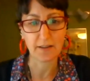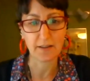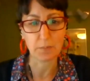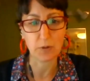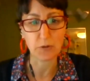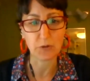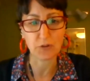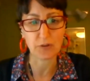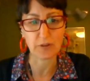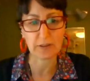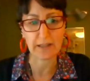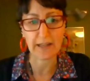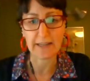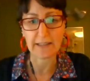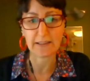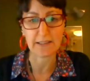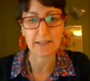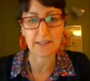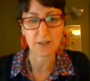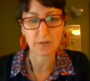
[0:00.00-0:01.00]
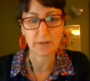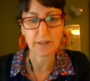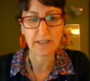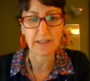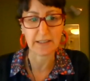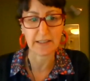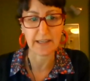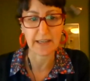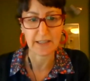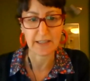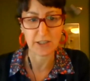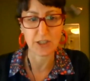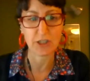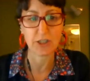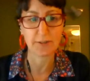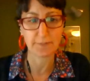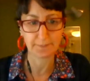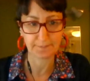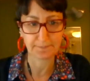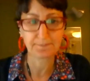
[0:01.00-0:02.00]
most likely to
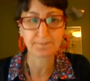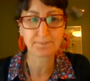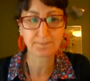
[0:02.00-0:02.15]
re-engage.